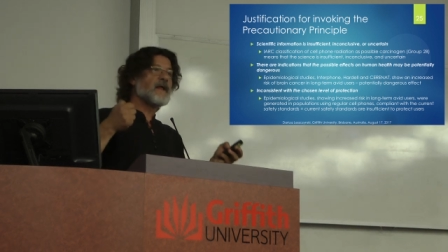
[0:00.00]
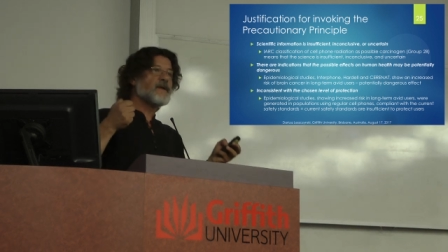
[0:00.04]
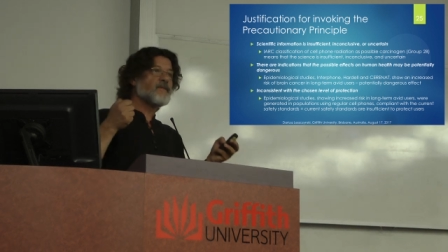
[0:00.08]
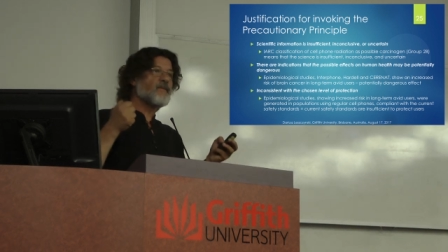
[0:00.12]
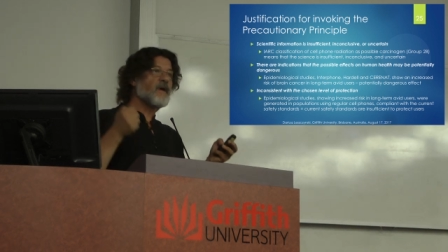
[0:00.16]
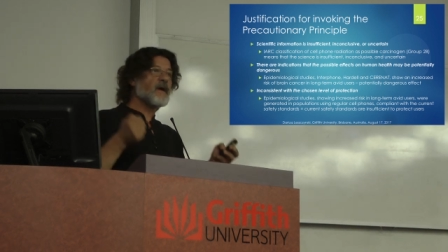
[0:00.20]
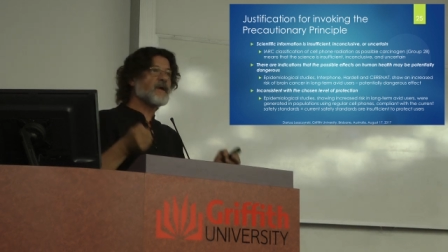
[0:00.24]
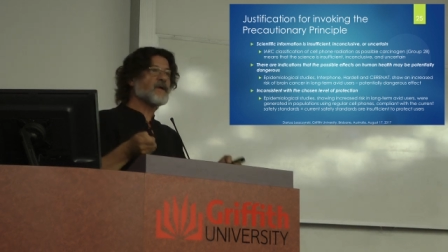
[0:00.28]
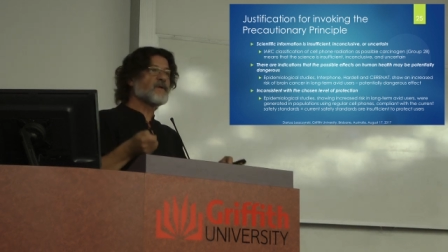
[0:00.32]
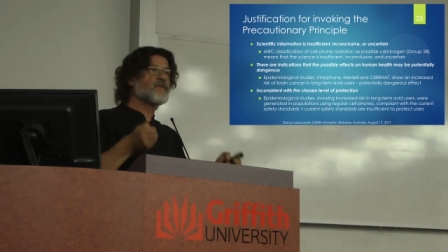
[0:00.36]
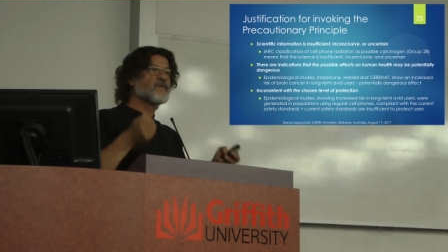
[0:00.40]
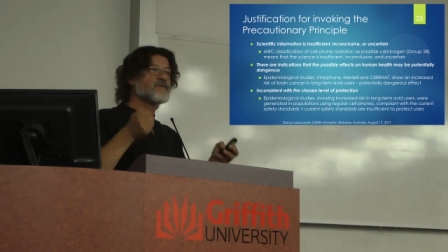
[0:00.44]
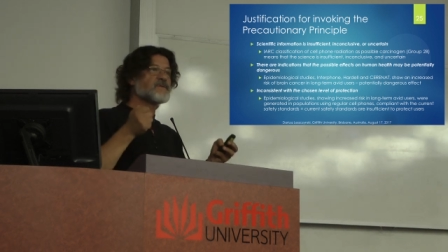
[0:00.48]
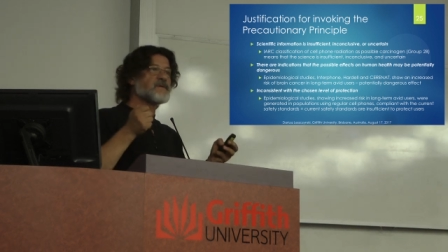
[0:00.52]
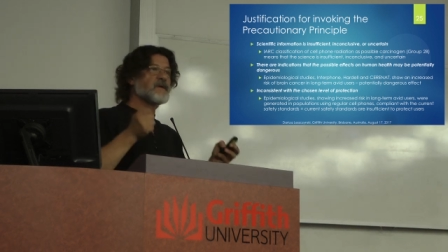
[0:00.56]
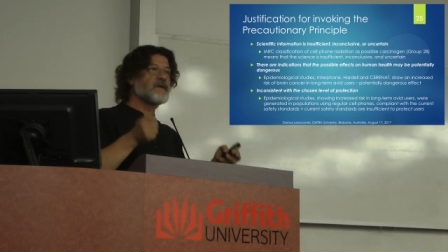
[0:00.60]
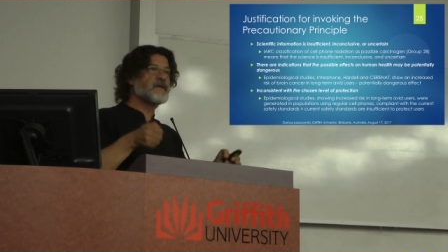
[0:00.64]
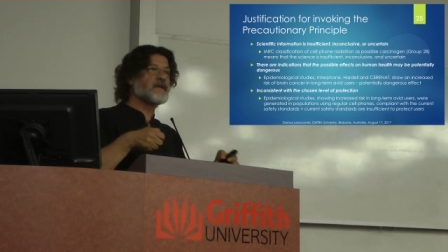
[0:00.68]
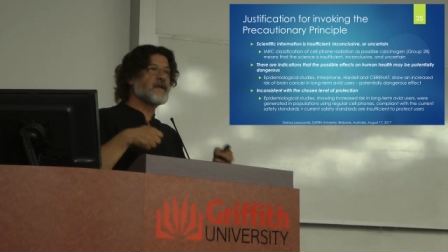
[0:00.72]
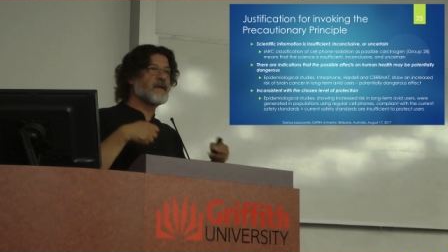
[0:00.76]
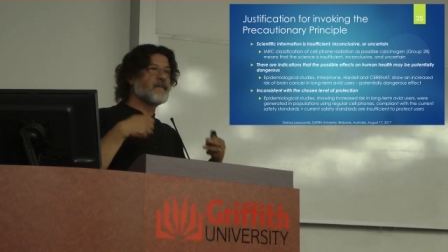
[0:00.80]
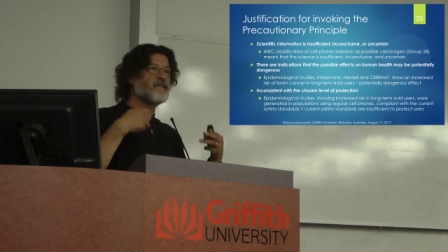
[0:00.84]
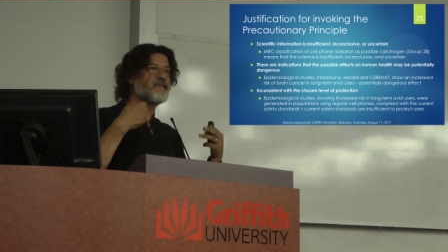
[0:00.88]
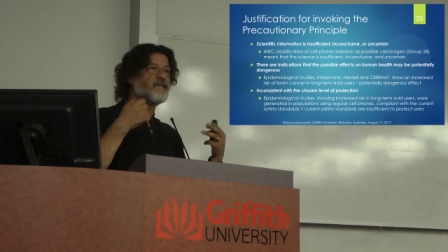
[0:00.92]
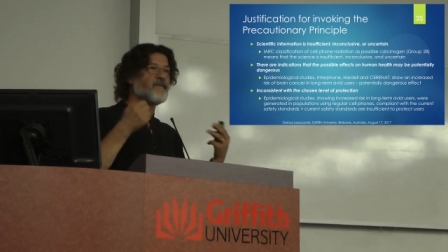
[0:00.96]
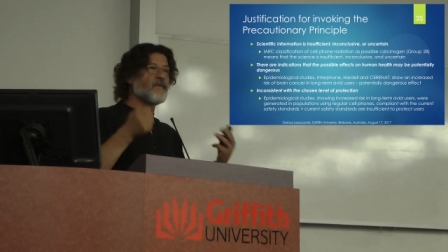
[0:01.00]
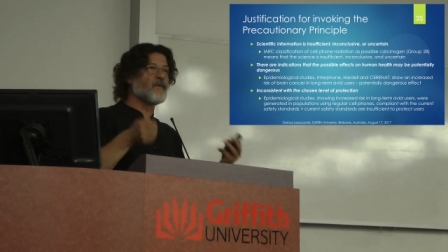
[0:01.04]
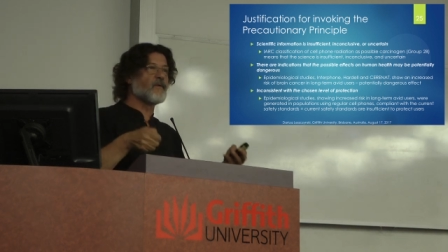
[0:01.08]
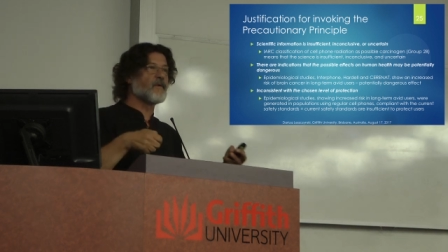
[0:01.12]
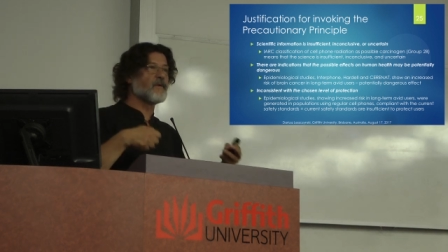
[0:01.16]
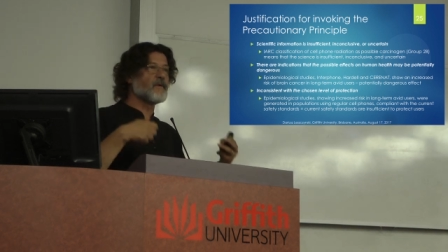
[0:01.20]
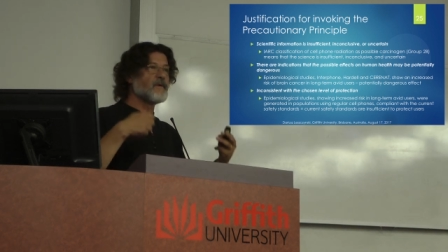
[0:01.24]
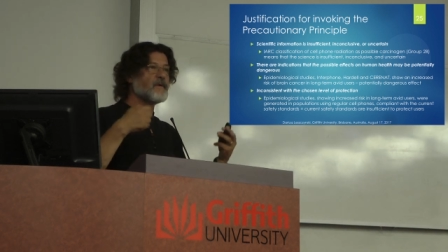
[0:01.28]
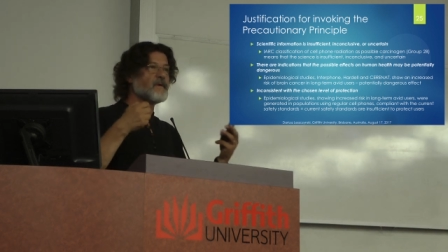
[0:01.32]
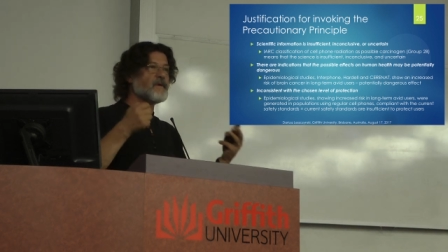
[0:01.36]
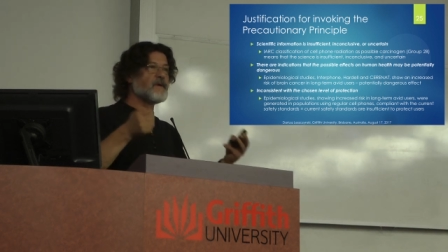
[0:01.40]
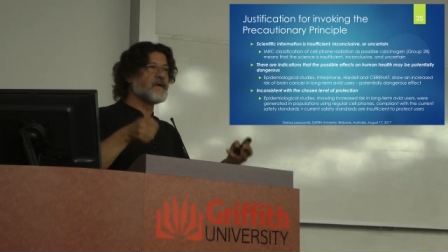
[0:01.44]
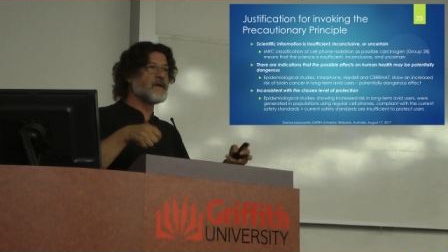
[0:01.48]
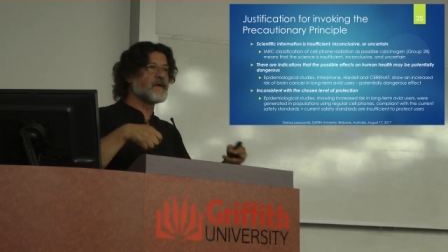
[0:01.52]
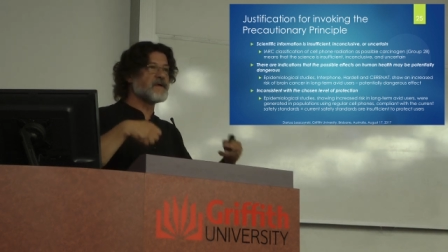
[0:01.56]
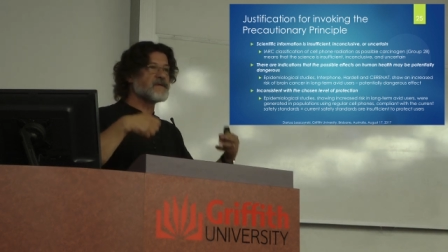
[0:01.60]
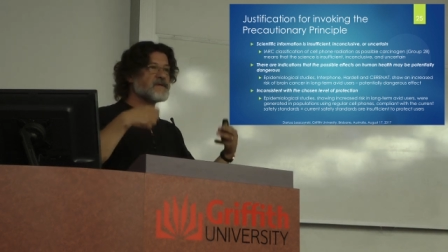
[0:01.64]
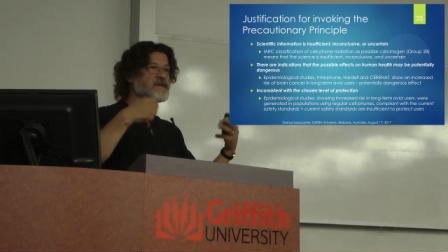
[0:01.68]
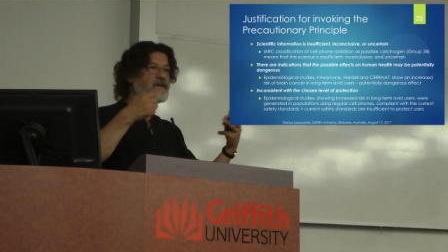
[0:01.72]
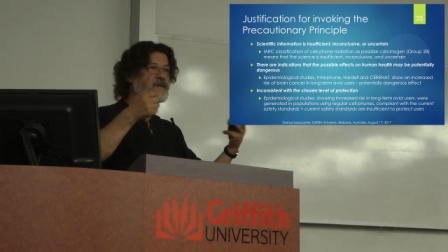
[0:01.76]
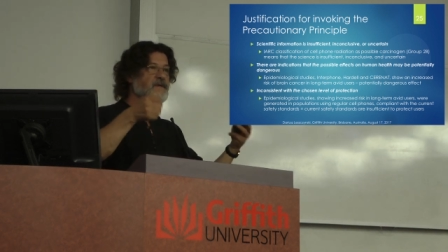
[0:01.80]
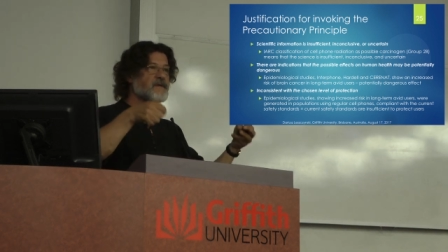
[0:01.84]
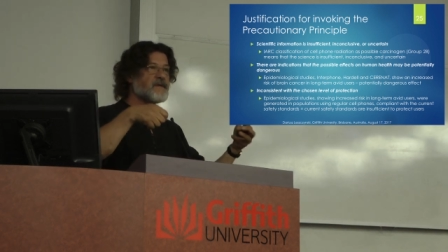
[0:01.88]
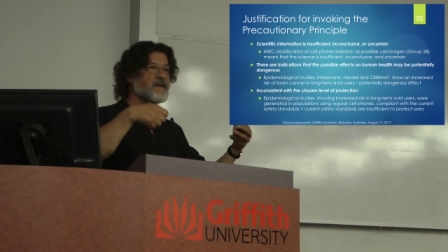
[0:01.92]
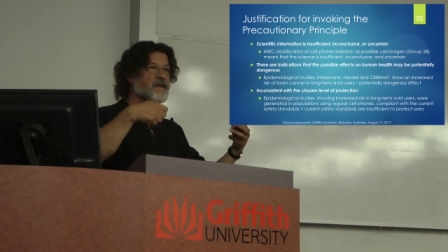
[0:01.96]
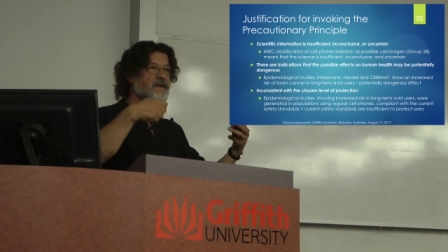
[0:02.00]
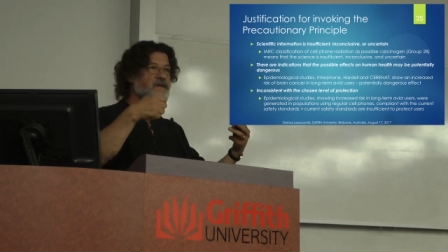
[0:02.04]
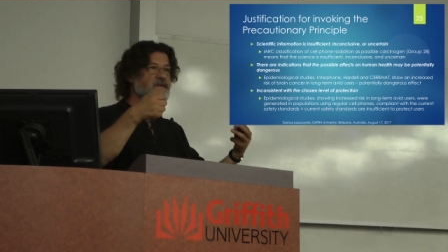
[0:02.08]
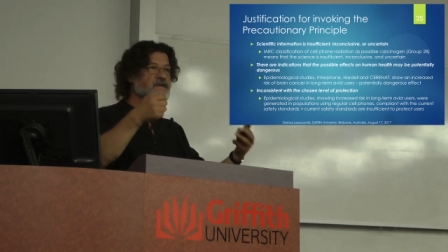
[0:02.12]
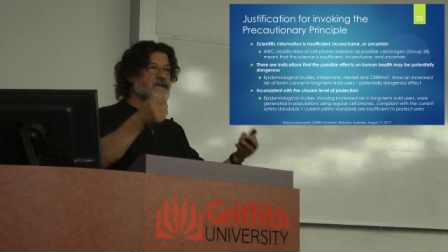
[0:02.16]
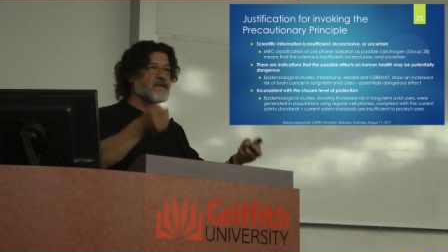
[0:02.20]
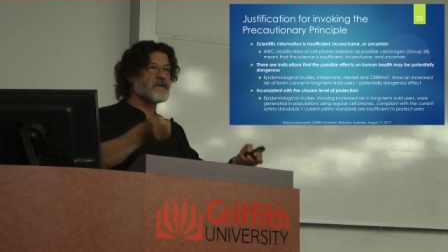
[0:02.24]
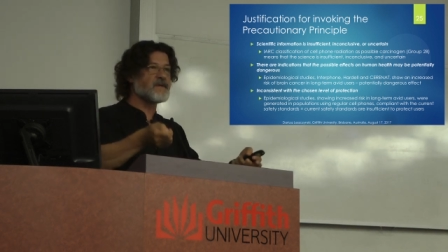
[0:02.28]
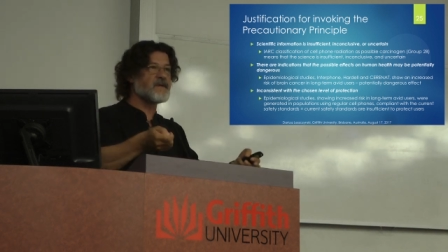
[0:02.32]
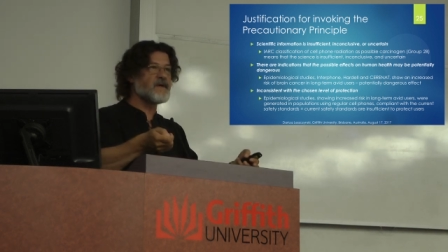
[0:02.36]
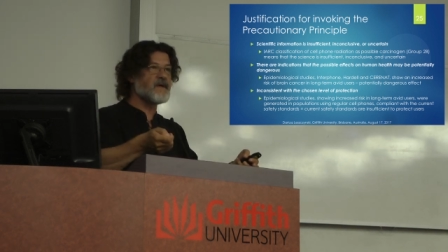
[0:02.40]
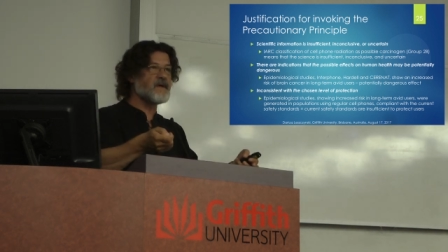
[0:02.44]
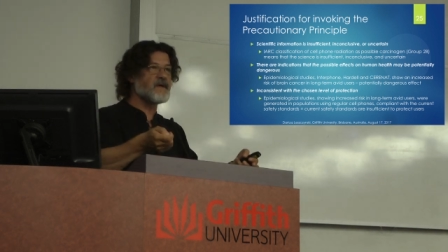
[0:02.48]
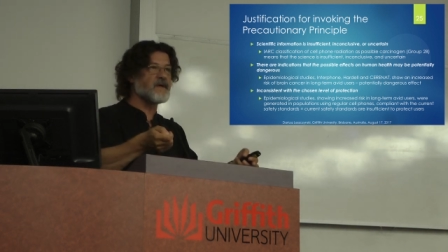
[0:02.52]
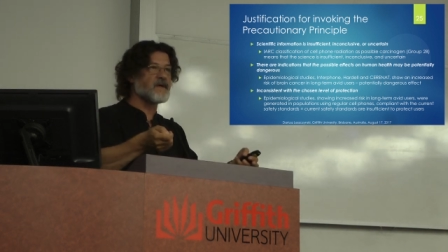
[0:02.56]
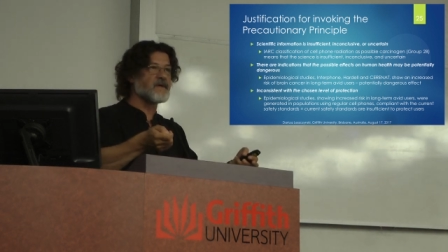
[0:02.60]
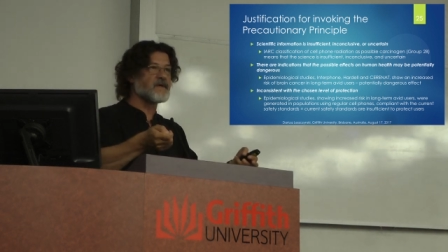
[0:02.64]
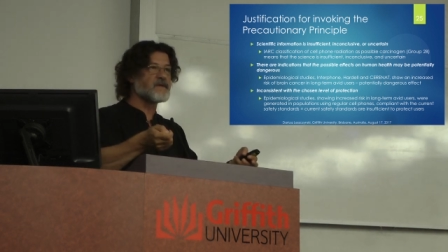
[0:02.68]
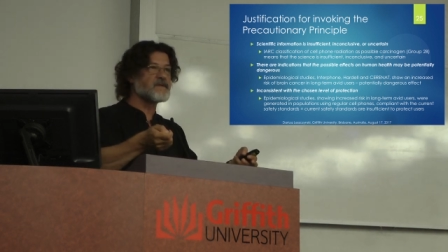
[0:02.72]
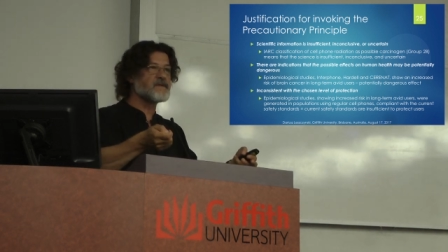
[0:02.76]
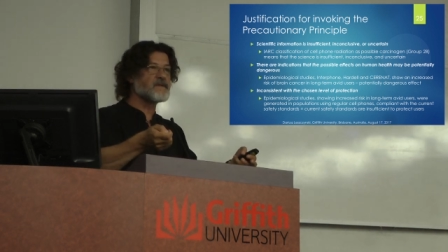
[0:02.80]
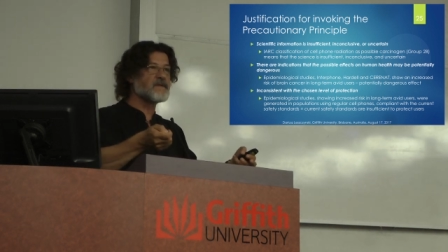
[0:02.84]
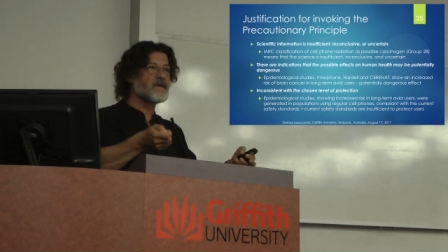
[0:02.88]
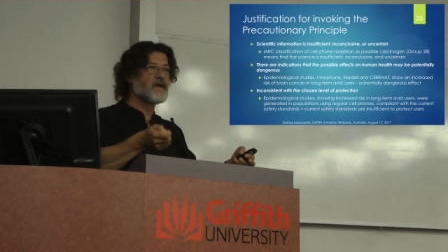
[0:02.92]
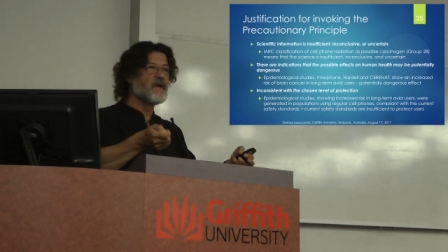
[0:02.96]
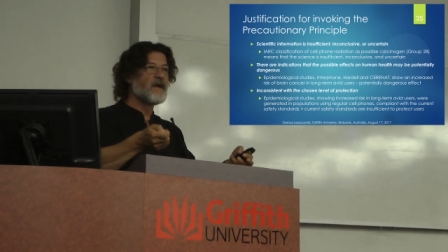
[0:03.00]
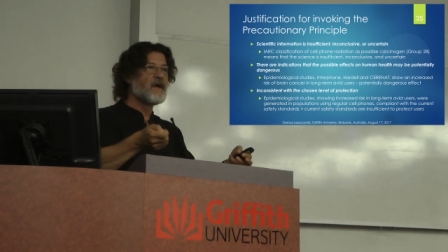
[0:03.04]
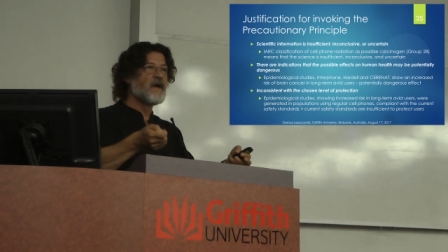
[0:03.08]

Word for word: and we are using them for years and years and years.